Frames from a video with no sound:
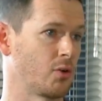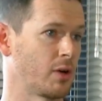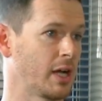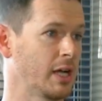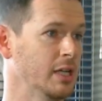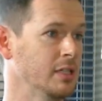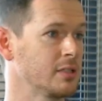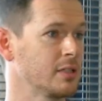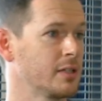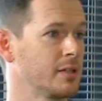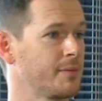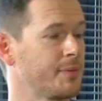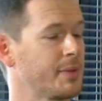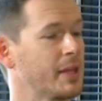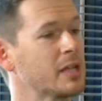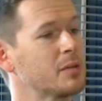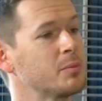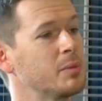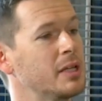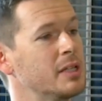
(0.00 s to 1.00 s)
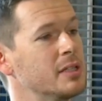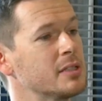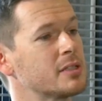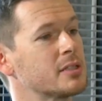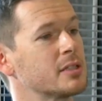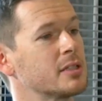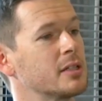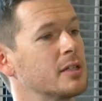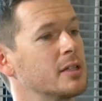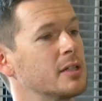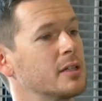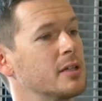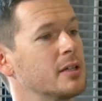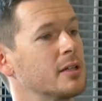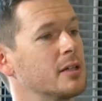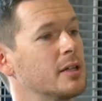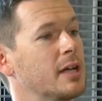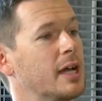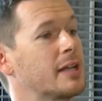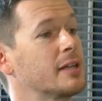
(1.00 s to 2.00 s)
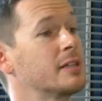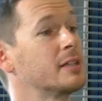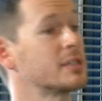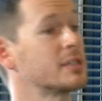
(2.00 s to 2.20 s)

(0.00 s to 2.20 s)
All right. That means at a